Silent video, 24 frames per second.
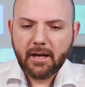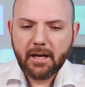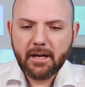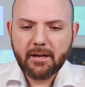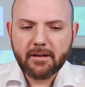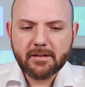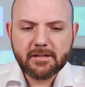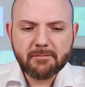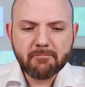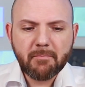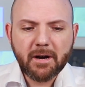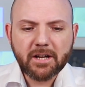it
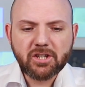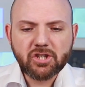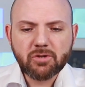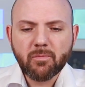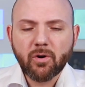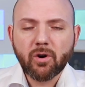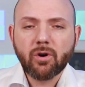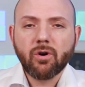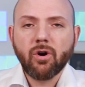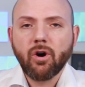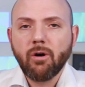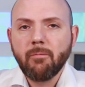is much
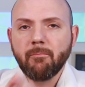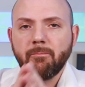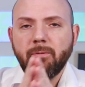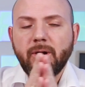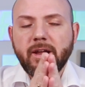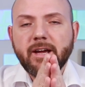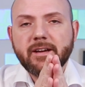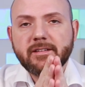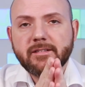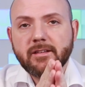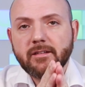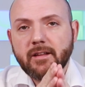more
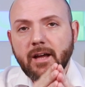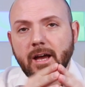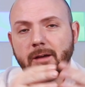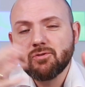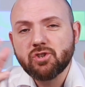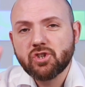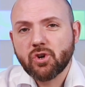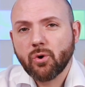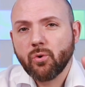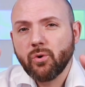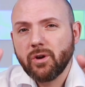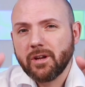complex and I'm
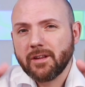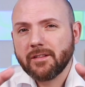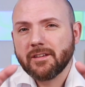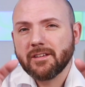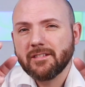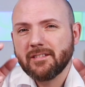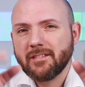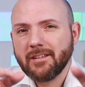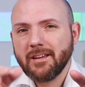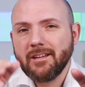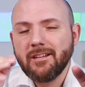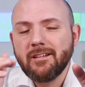showing
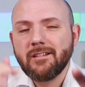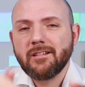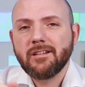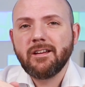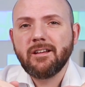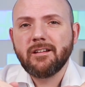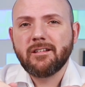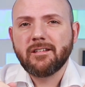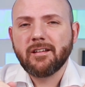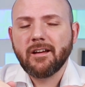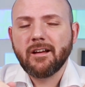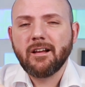this in
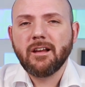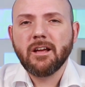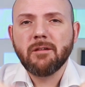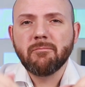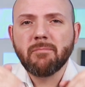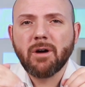detail in